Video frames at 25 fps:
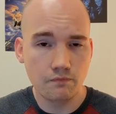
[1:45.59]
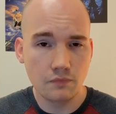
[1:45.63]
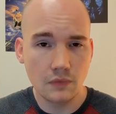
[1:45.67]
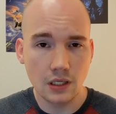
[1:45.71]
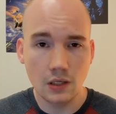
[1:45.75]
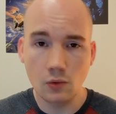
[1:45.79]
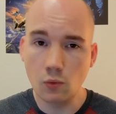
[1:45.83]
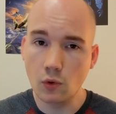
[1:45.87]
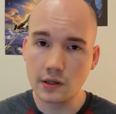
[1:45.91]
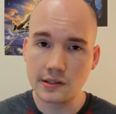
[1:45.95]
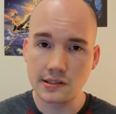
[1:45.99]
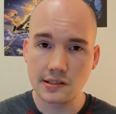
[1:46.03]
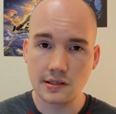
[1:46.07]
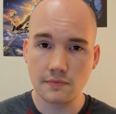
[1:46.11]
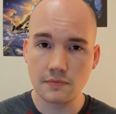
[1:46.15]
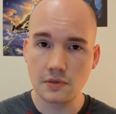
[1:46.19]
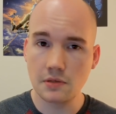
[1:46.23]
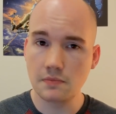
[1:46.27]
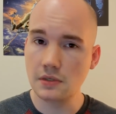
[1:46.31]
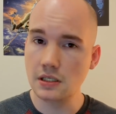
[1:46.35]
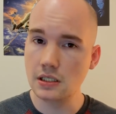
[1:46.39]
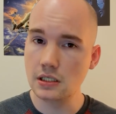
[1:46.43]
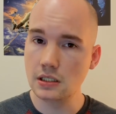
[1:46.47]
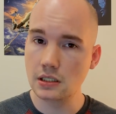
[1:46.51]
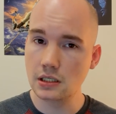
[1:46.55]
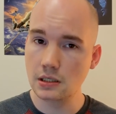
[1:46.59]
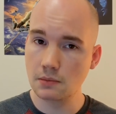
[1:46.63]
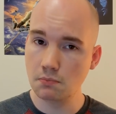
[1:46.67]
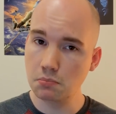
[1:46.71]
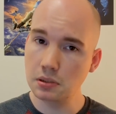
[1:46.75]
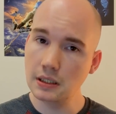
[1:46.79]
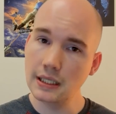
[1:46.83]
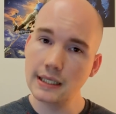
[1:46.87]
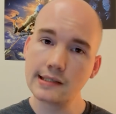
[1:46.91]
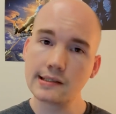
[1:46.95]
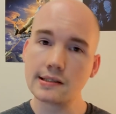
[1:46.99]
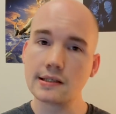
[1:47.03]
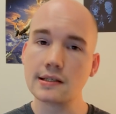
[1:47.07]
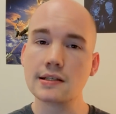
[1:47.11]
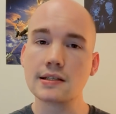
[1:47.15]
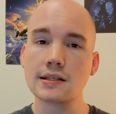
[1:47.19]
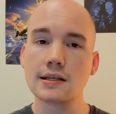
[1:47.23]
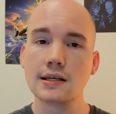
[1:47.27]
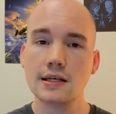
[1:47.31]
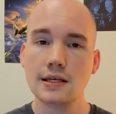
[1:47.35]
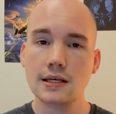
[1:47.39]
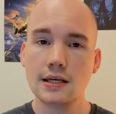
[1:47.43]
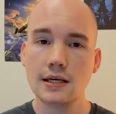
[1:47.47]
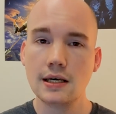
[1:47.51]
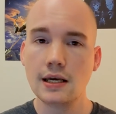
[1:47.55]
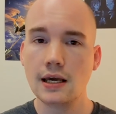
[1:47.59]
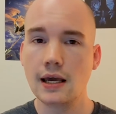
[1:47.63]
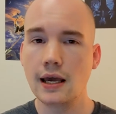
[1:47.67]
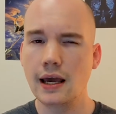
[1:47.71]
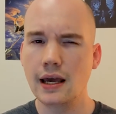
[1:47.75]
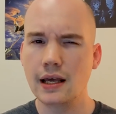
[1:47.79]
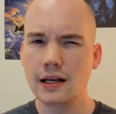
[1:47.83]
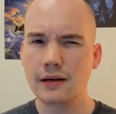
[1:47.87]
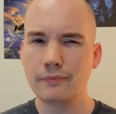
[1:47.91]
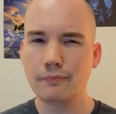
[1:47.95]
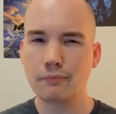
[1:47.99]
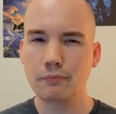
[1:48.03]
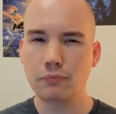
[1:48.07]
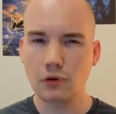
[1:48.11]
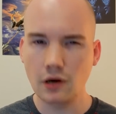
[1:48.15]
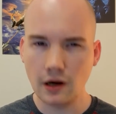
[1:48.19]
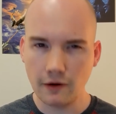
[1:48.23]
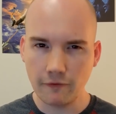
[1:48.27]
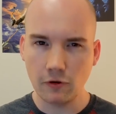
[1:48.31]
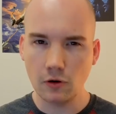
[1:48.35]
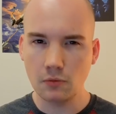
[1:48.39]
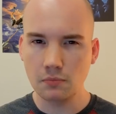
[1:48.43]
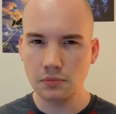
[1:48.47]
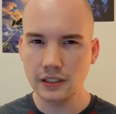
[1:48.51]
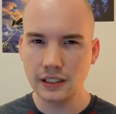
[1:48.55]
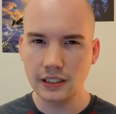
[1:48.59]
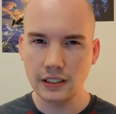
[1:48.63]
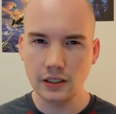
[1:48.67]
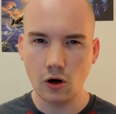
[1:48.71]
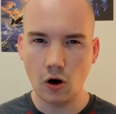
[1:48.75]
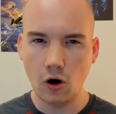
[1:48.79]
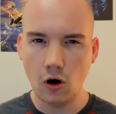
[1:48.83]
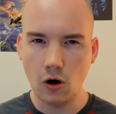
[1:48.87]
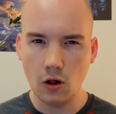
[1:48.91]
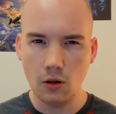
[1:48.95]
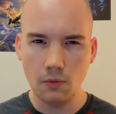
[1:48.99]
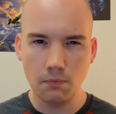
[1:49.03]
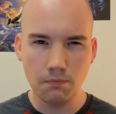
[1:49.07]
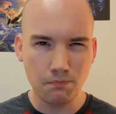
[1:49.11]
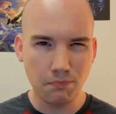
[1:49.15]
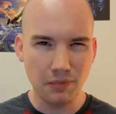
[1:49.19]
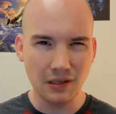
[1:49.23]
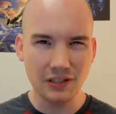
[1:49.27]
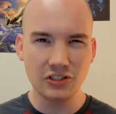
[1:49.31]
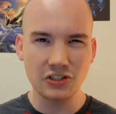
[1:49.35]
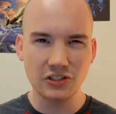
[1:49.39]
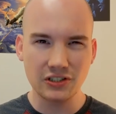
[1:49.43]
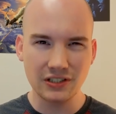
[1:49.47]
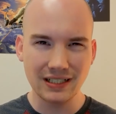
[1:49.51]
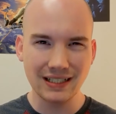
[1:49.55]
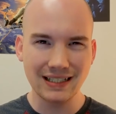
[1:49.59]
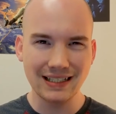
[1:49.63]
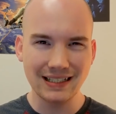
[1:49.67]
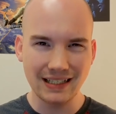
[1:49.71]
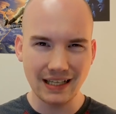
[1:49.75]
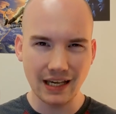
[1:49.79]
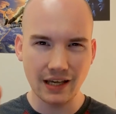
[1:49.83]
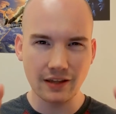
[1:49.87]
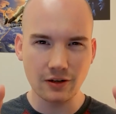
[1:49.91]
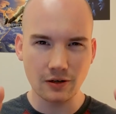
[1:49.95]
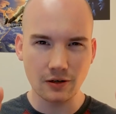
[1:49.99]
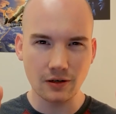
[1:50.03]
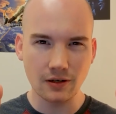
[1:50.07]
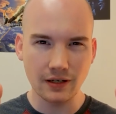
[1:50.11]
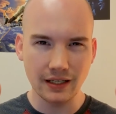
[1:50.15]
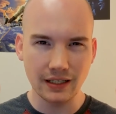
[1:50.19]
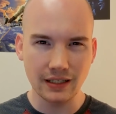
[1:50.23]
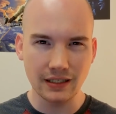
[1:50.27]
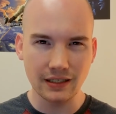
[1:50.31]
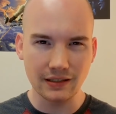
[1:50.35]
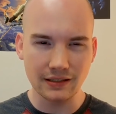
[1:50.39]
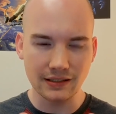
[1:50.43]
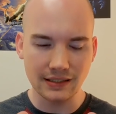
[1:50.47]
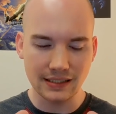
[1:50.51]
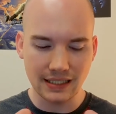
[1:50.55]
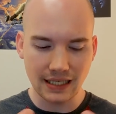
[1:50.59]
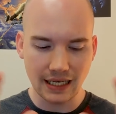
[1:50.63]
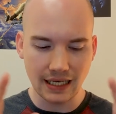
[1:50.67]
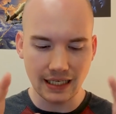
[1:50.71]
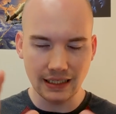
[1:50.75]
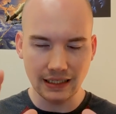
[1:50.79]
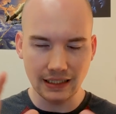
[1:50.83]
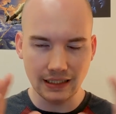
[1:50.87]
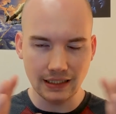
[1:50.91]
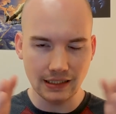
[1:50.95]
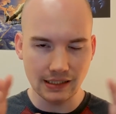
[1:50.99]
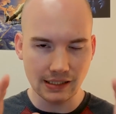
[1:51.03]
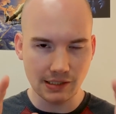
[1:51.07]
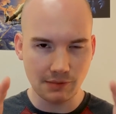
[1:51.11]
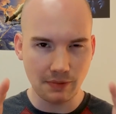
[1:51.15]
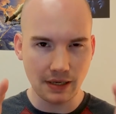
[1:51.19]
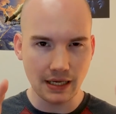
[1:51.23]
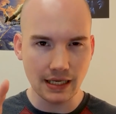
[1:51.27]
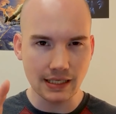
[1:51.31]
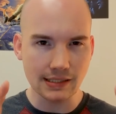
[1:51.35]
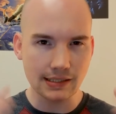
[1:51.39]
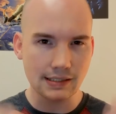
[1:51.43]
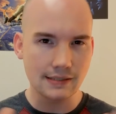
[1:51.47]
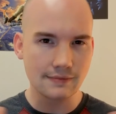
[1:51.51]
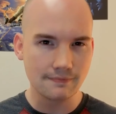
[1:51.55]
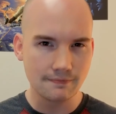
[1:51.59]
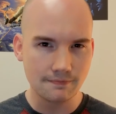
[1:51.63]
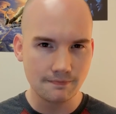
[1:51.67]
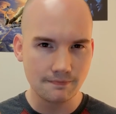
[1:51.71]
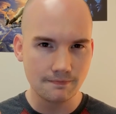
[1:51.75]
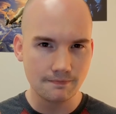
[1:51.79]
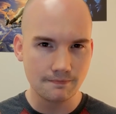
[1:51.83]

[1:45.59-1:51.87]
He wants them to be complacent, and preferably all bunched together in a tight little space.